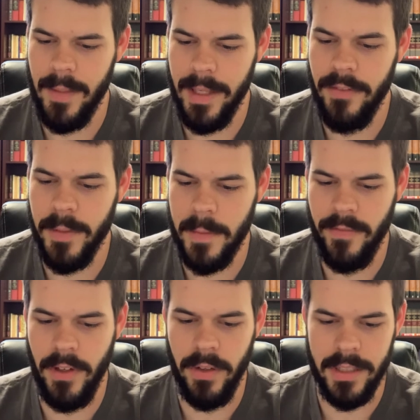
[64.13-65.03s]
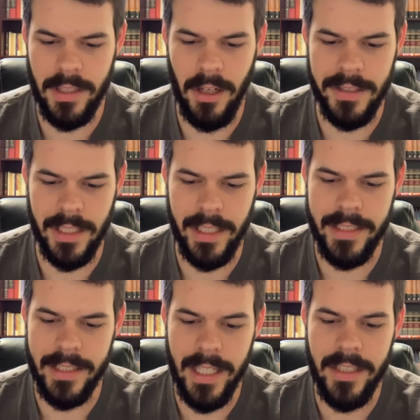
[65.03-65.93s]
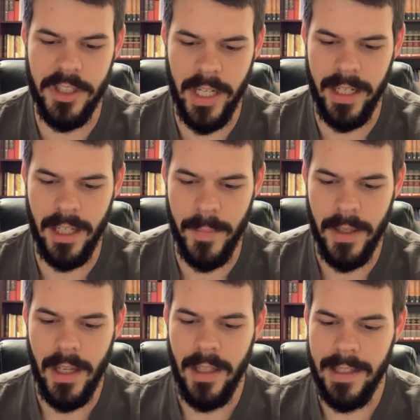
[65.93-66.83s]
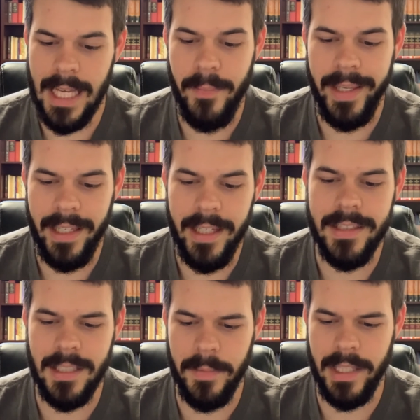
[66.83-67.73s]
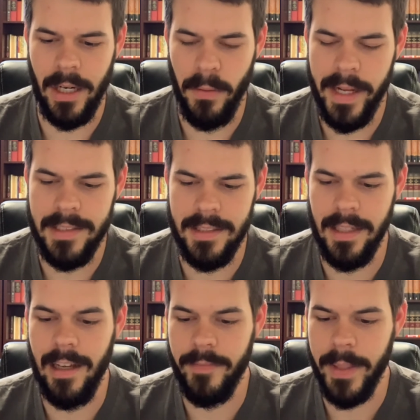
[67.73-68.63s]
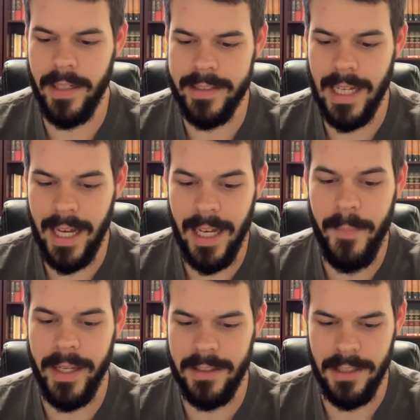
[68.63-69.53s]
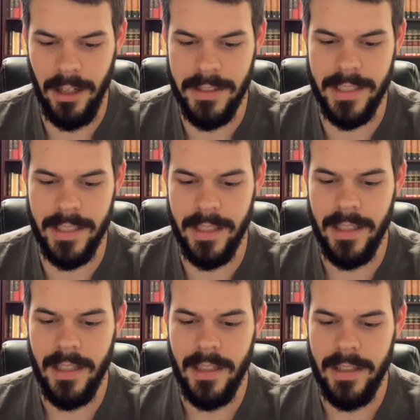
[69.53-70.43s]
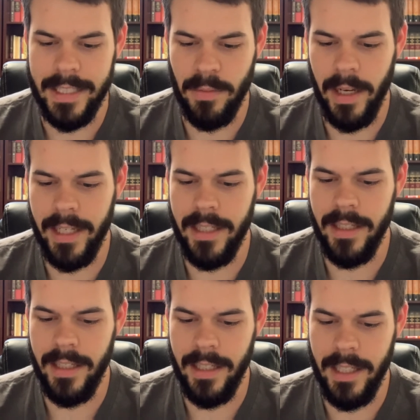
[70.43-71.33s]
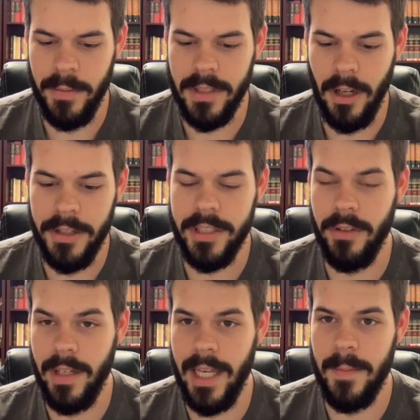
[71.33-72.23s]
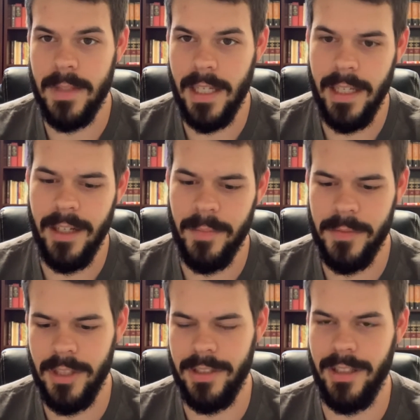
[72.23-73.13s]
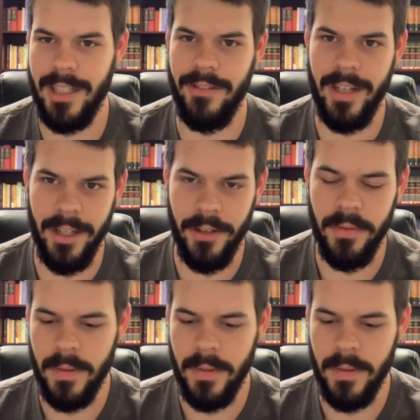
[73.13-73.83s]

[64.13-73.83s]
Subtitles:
in from the field exhausted. He said to Jacob, let me eat some of that red stuff because I'm exhausted. That's why he was also named Edom. Just so y'all know,